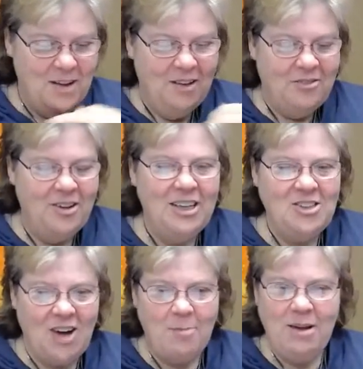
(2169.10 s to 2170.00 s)
Full of
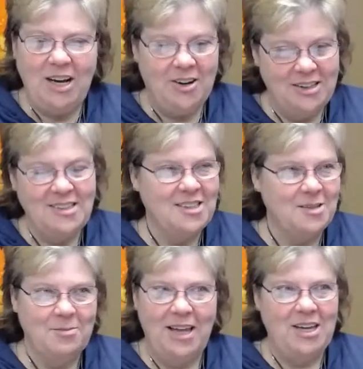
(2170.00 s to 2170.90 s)
drama and
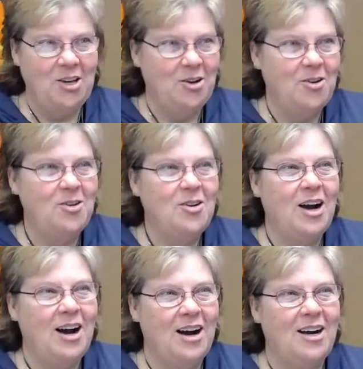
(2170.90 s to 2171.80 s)
criticism. Like you
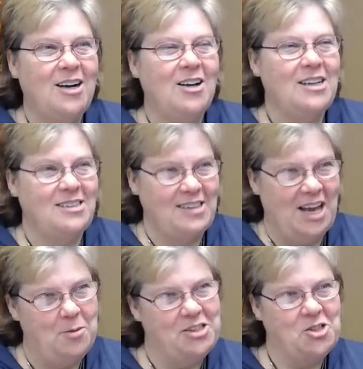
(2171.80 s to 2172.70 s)
are gonna
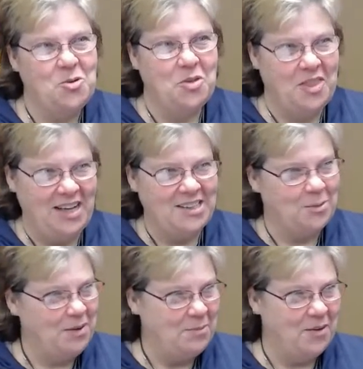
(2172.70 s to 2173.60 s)
say what you think to
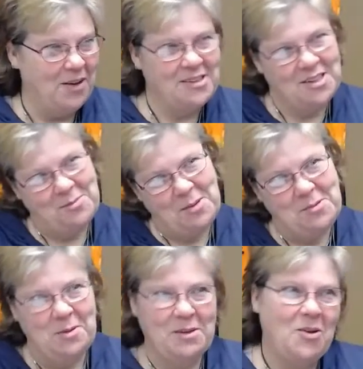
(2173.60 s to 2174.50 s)
people, and sometimes
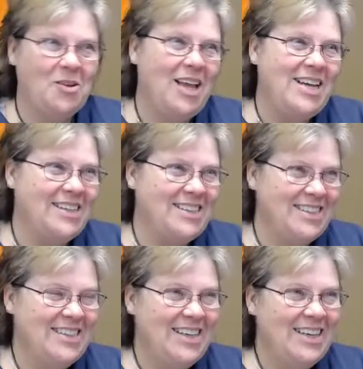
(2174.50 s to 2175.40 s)
people don't like it.
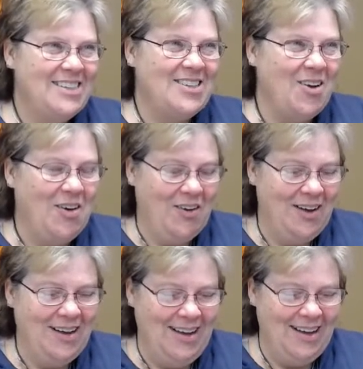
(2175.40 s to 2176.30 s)
So
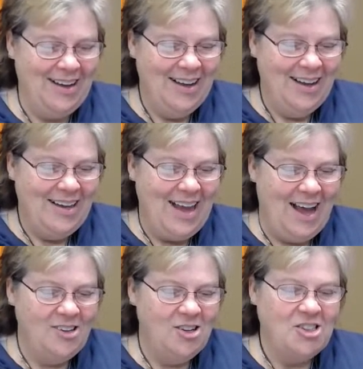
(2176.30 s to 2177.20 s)
yeah,
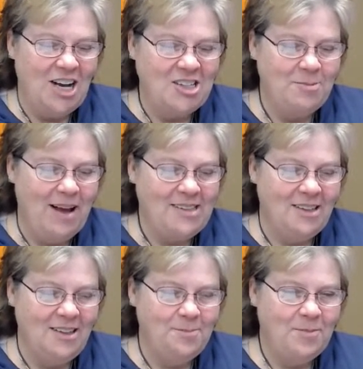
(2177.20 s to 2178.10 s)
you're
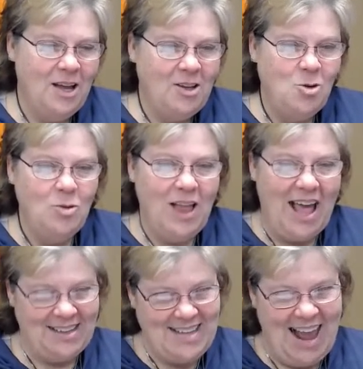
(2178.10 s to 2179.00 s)
judgmental. You
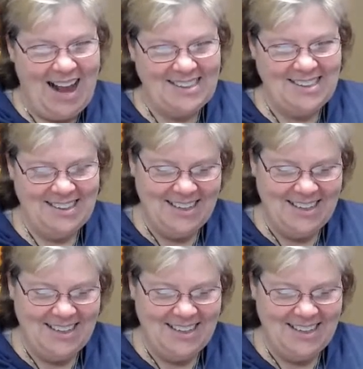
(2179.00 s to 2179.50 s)
lack tact.